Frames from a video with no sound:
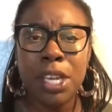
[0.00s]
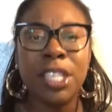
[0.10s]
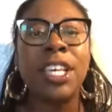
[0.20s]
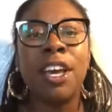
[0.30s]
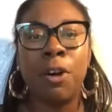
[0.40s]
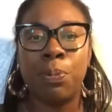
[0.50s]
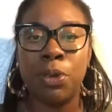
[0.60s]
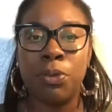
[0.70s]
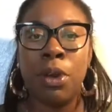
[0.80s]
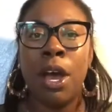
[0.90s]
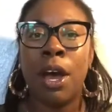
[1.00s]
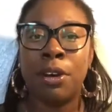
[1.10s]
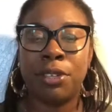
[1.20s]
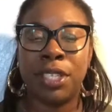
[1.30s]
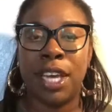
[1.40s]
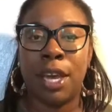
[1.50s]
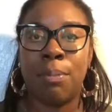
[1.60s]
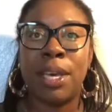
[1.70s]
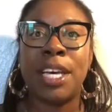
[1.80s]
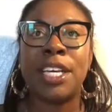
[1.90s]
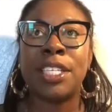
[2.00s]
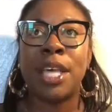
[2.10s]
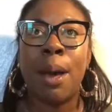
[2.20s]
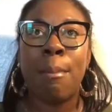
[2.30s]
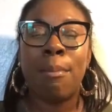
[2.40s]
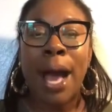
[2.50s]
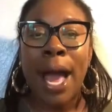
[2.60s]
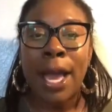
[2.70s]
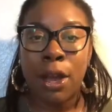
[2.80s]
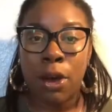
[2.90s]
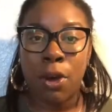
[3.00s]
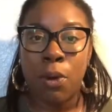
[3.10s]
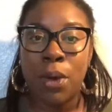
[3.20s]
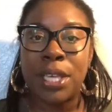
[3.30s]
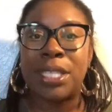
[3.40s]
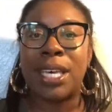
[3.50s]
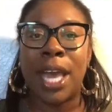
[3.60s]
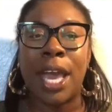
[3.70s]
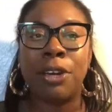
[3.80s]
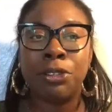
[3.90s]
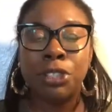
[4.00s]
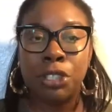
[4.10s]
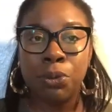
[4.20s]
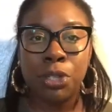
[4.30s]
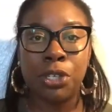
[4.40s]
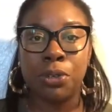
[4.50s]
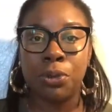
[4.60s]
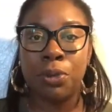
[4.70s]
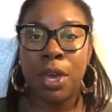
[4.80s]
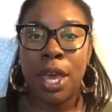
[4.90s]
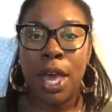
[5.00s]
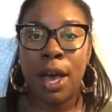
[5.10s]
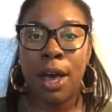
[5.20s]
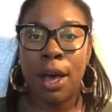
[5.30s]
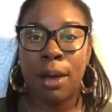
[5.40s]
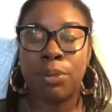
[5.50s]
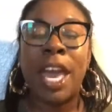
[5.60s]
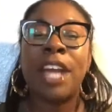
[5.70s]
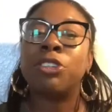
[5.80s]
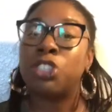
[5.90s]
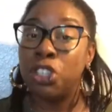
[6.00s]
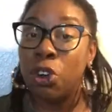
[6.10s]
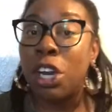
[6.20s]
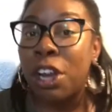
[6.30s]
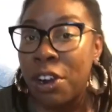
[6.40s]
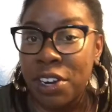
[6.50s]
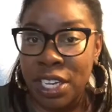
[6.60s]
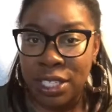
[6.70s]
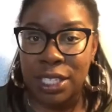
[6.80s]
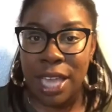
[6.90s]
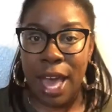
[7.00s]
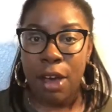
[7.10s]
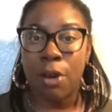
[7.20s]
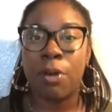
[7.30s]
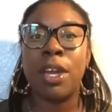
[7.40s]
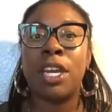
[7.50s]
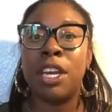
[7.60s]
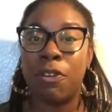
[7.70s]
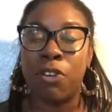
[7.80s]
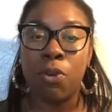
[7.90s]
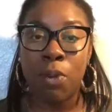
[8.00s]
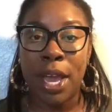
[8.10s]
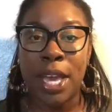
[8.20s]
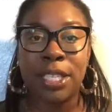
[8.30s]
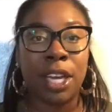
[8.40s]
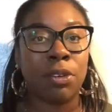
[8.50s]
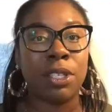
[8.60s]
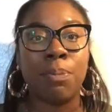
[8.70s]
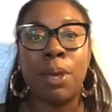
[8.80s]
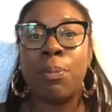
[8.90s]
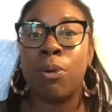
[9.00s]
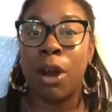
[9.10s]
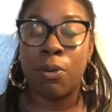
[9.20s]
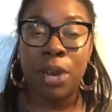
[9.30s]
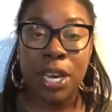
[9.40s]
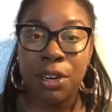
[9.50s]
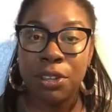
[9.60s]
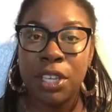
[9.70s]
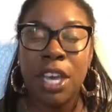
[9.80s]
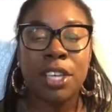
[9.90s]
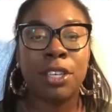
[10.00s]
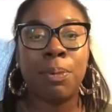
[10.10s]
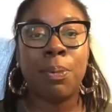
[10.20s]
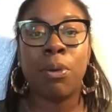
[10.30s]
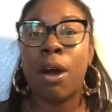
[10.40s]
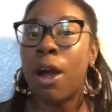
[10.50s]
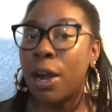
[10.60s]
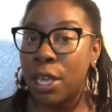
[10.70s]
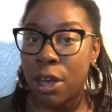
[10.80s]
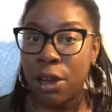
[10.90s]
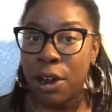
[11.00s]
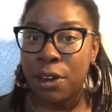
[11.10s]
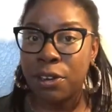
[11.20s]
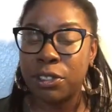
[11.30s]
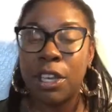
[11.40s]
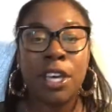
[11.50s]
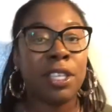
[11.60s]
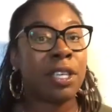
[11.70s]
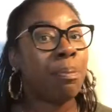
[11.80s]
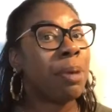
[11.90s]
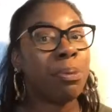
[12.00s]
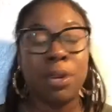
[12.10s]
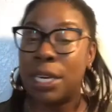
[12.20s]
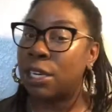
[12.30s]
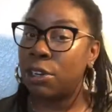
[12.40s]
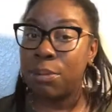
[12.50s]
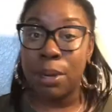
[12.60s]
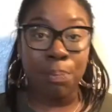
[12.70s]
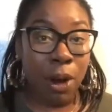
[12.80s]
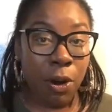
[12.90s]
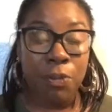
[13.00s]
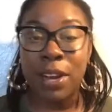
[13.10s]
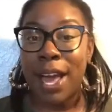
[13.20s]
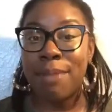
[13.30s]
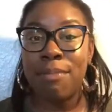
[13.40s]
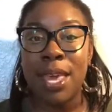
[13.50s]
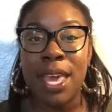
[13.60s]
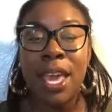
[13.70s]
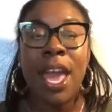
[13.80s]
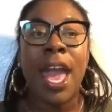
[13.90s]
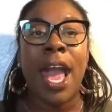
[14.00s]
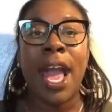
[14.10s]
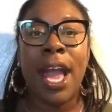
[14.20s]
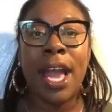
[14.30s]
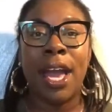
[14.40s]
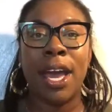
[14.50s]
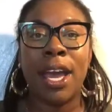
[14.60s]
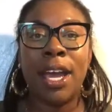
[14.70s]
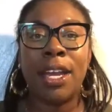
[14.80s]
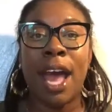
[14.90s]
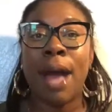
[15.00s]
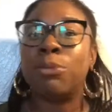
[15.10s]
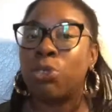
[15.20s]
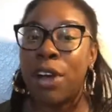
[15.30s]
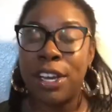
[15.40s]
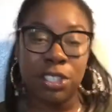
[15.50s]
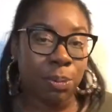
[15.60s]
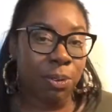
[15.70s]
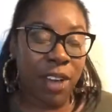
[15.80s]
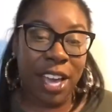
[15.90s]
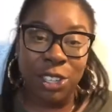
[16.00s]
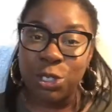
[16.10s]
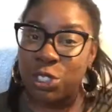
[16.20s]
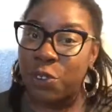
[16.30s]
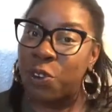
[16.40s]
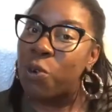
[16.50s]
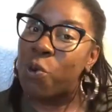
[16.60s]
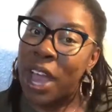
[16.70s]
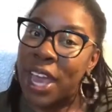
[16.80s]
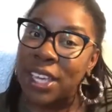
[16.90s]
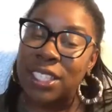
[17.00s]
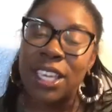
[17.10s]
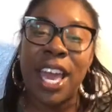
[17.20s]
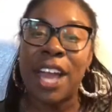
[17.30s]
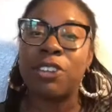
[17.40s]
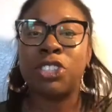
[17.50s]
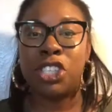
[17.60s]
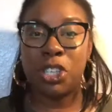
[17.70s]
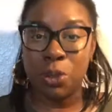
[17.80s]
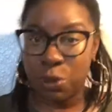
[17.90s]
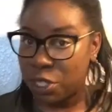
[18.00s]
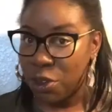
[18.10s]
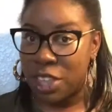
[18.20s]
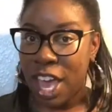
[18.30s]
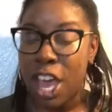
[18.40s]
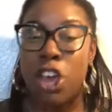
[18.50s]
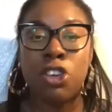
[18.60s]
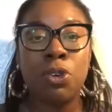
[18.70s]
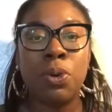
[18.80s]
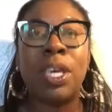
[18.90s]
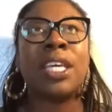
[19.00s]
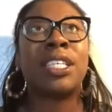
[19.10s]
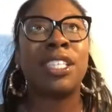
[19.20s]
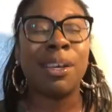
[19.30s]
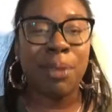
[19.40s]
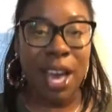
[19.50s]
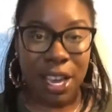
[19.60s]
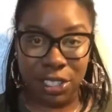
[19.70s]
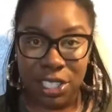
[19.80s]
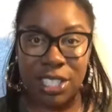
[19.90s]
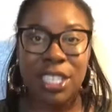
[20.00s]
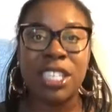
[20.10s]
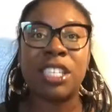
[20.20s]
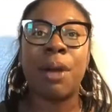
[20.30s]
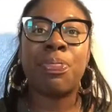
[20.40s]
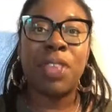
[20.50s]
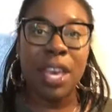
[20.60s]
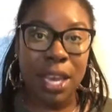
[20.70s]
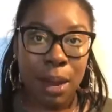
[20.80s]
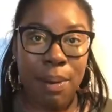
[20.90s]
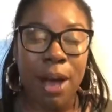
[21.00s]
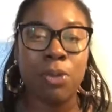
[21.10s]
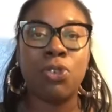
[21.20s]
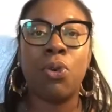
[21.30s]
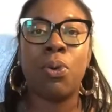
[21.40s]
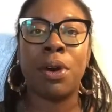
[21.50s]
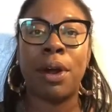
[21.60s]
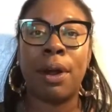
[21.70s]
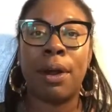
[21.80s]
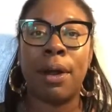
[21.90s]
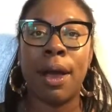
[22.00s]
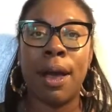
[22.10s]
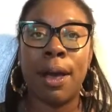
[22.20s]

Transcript: to help you understand, because my goal is to cater to you, cater to your learning style in a different ways. I know some people are readers, some people are audio learners, some people need a little bit of both, like me, and I'm trying to provide those different ways to cater to you so that you can subconsciously start thinking about your